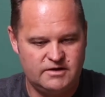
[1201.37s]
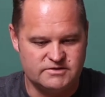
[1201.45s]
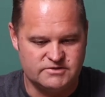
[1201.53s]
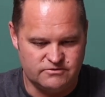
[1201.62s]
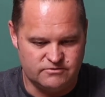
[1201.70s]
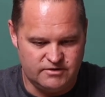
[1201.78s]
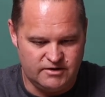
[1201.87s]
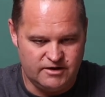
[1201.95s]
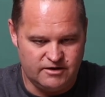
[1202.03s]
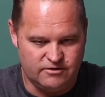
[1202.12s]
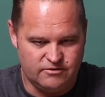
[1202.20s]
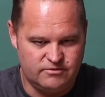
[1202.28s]
And so
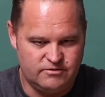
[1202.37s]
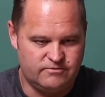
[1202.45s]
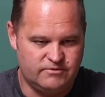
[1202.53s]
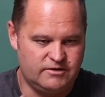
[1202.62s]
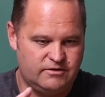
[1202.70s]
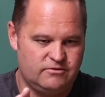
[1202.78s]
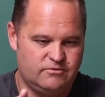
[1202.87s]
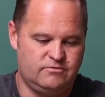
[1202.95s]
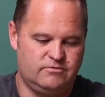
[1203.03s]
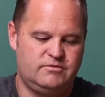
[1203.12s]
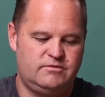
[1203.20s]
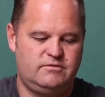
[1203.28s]
now, if I
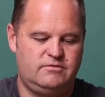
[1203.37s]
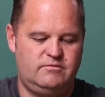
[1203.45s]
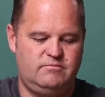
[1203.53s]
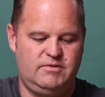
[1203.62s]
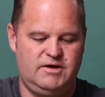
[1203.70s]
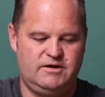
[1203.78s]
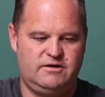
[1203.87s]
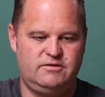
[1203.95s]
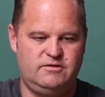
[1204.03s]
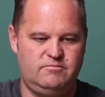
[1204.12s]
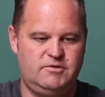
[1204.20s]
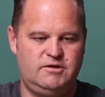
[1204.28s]
go back on the